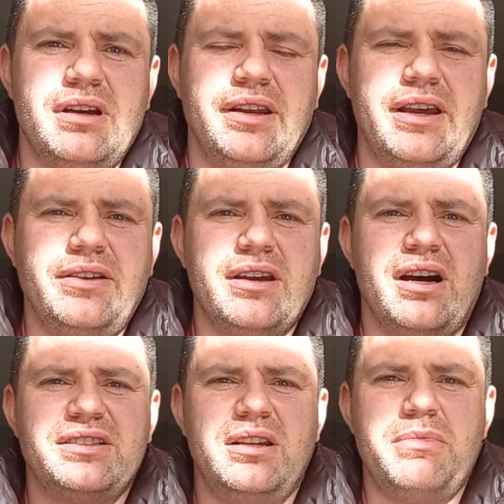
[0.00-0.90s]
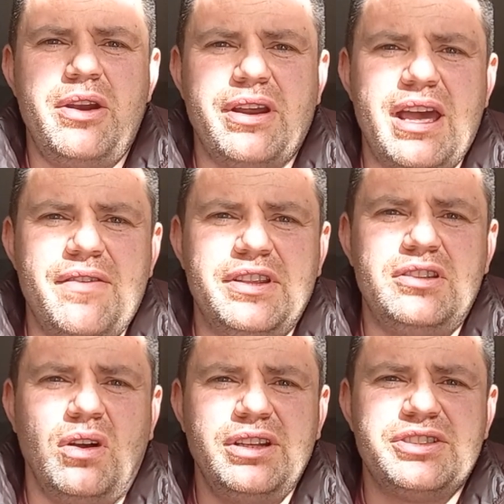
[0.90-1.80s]
know the guys in America have a
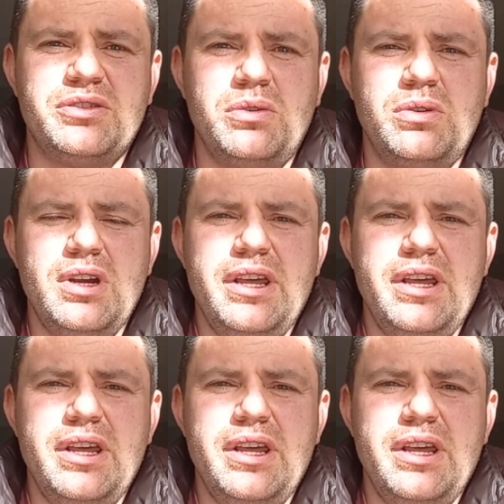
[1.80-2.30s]
dollar store.